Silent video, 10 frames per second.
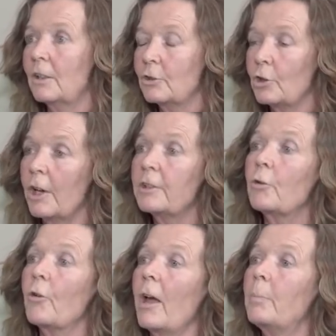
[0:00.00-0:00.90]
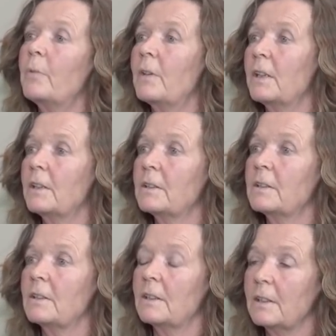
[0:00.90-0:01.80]
trying to grab
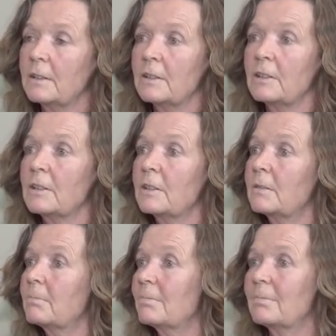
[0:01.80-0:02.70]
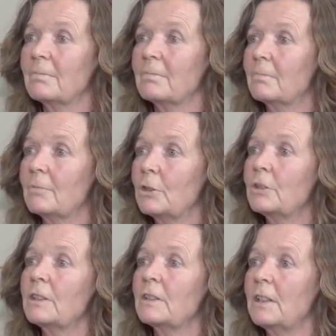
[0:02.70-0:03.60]
things. It's just, you're
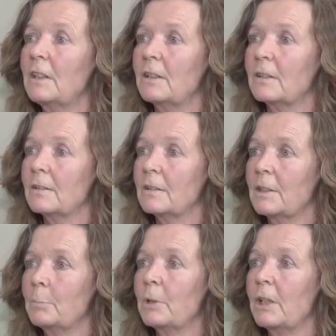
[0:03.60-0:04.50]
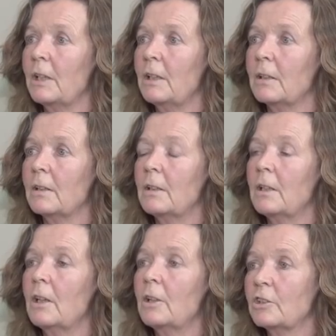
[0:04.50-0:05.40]
just here, simply here.
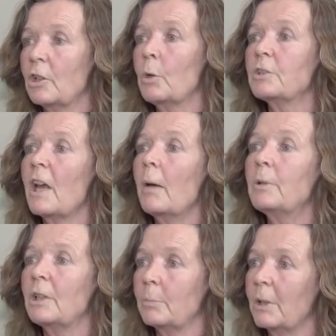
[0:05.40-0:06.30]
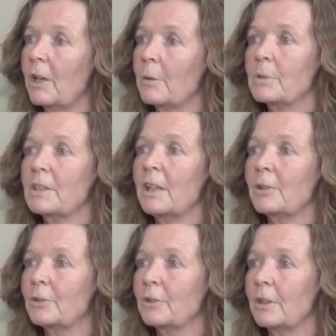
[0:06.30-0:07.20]
So what's happening becomes
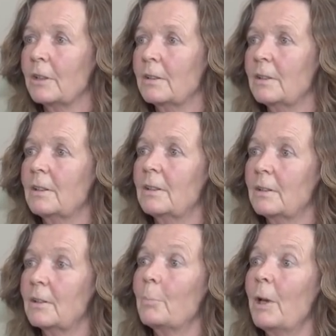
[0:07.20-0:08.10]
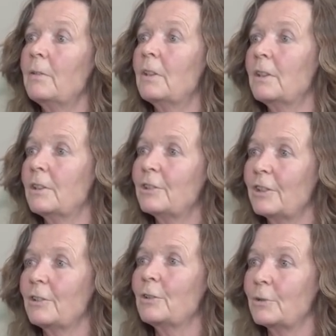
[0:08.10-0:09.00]
secondary. The main thing is
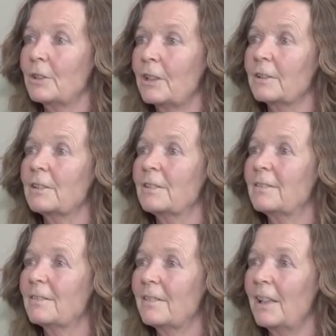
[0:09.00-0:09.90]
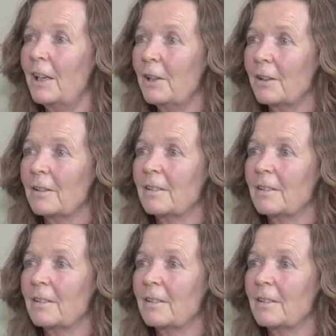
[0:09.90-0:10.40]
that you're just here.